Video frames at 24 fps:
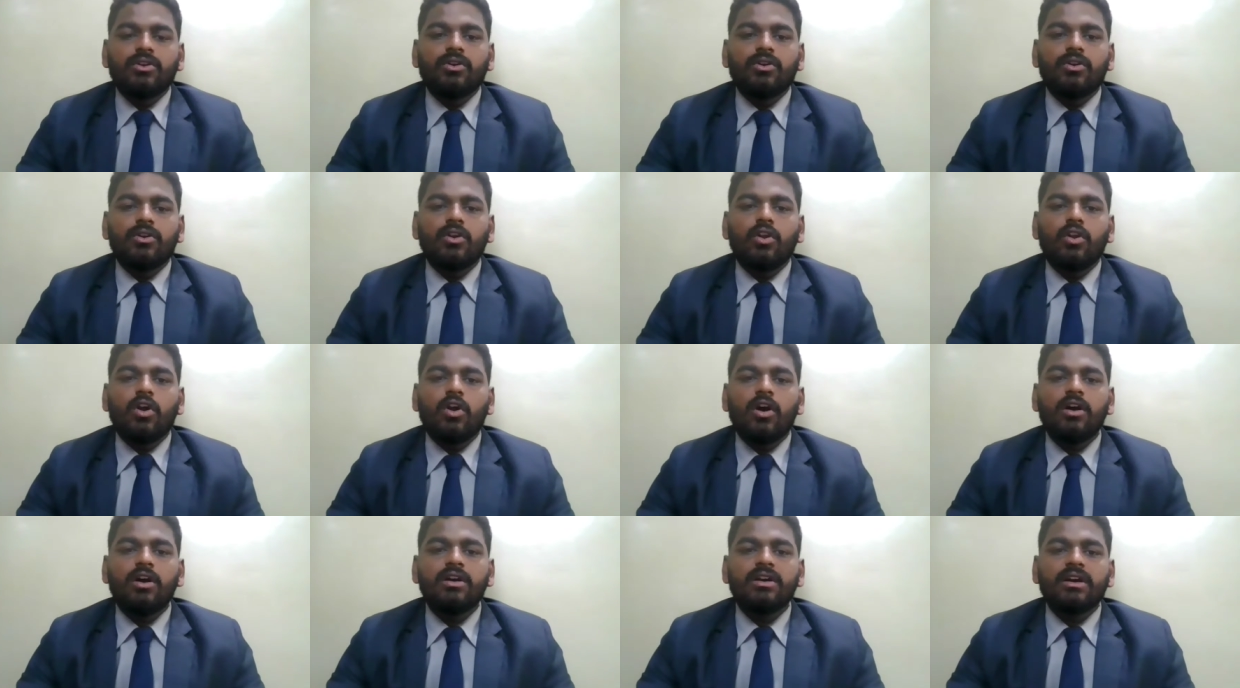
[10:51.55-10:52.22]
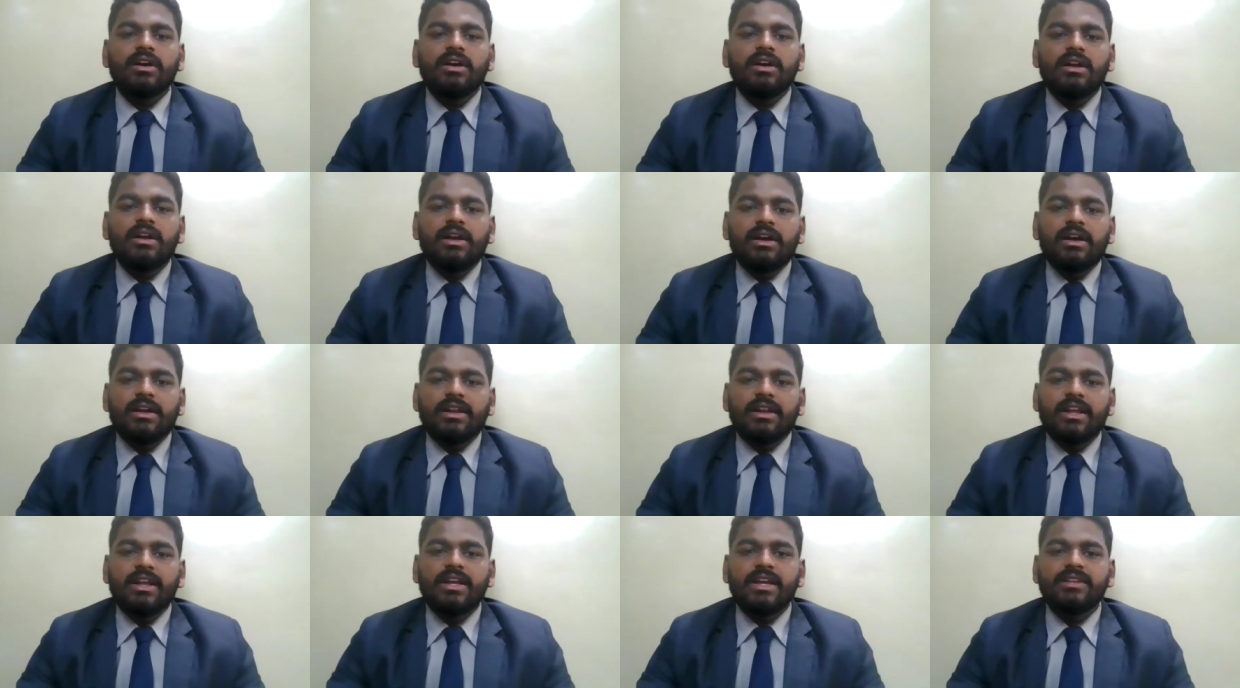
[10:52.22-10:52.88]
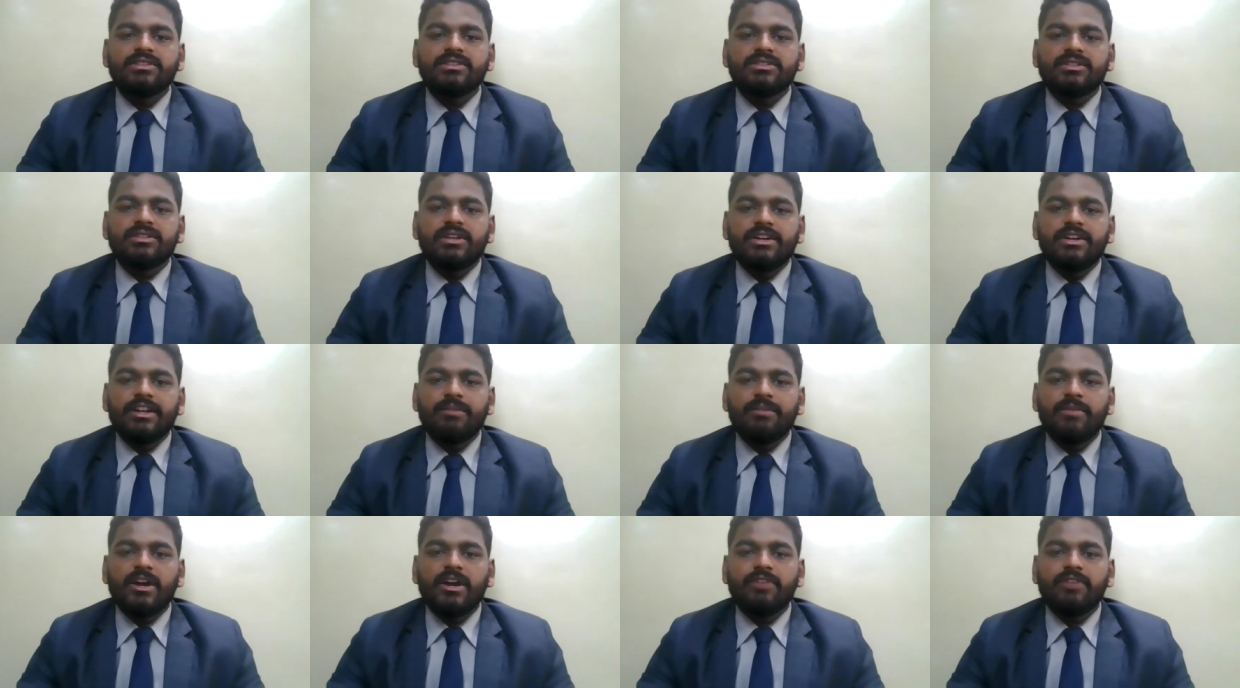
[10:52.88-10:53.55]
Long-range
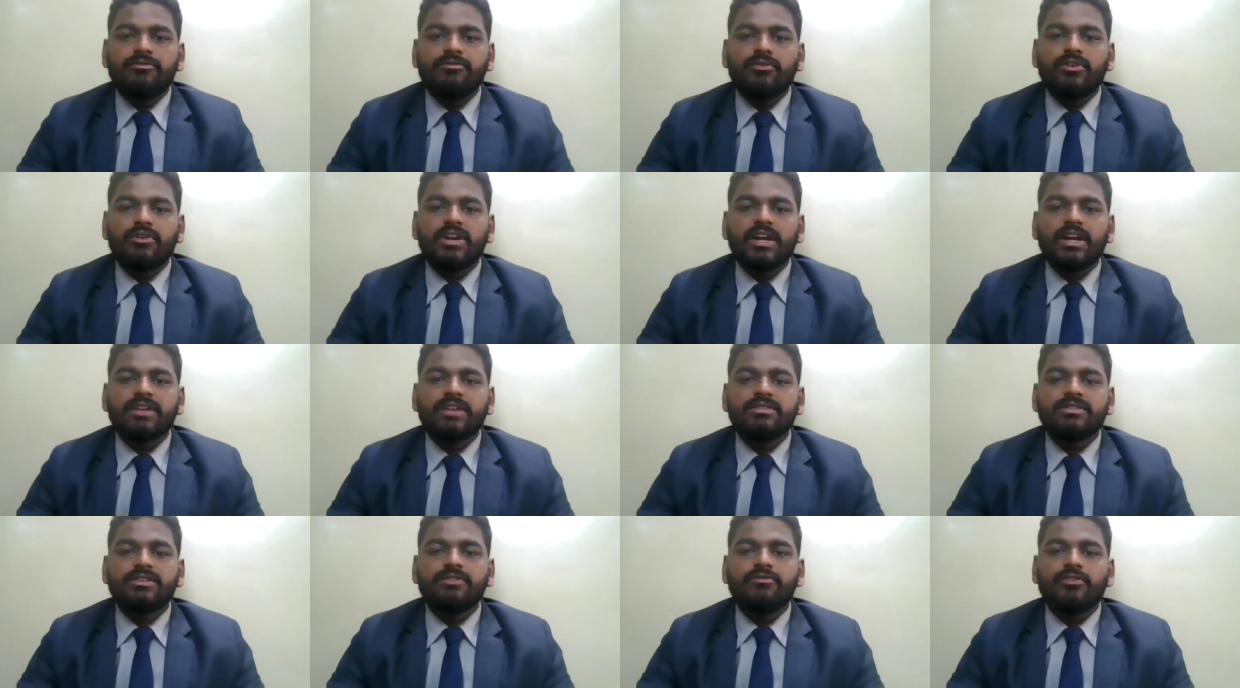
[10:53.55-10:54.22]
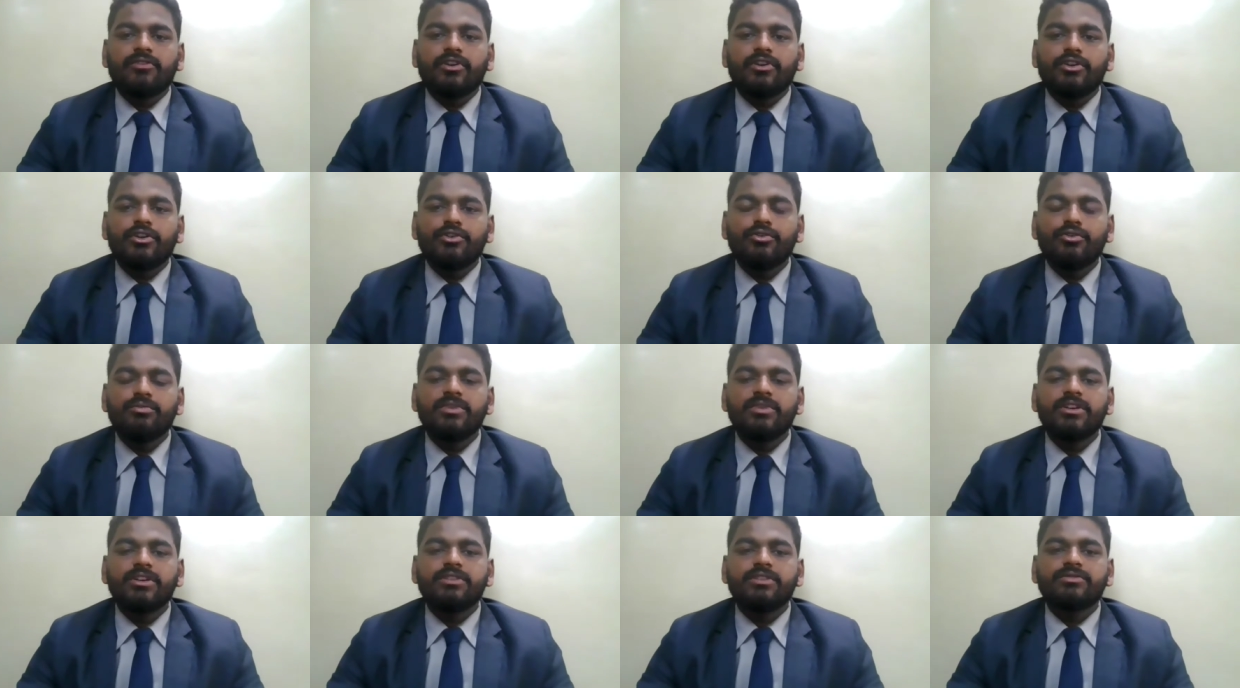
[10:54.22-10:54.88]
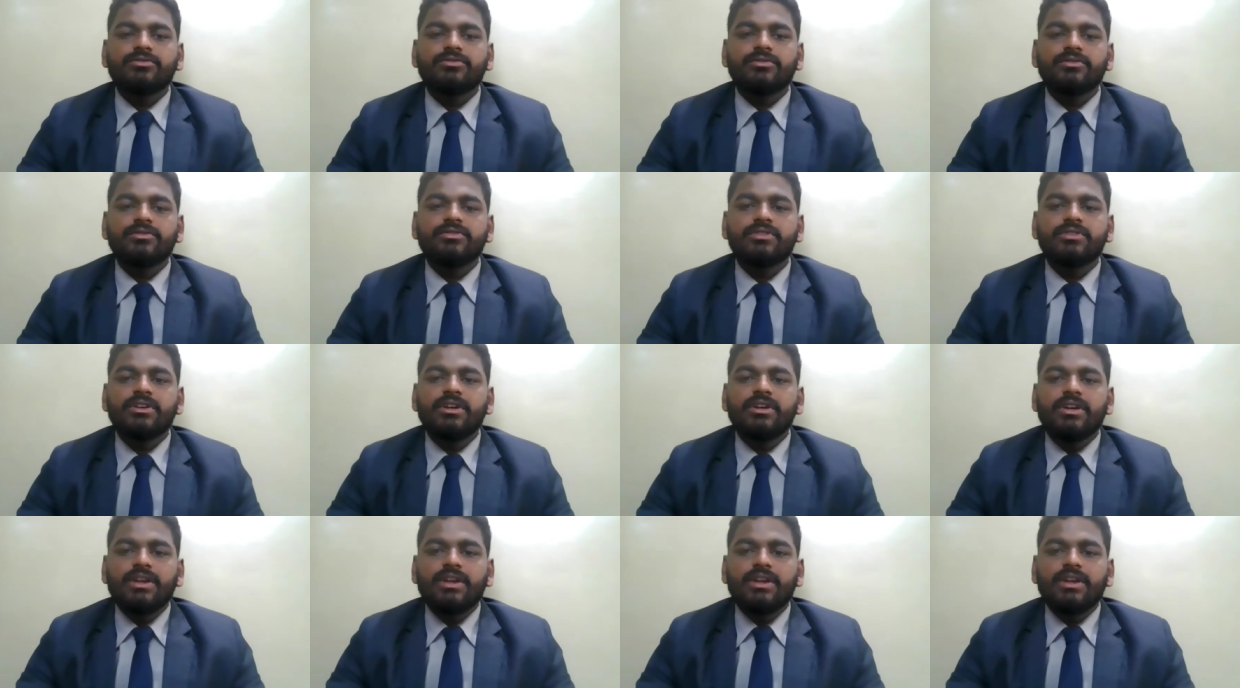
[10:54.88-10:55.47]
demand forecasting for a human resource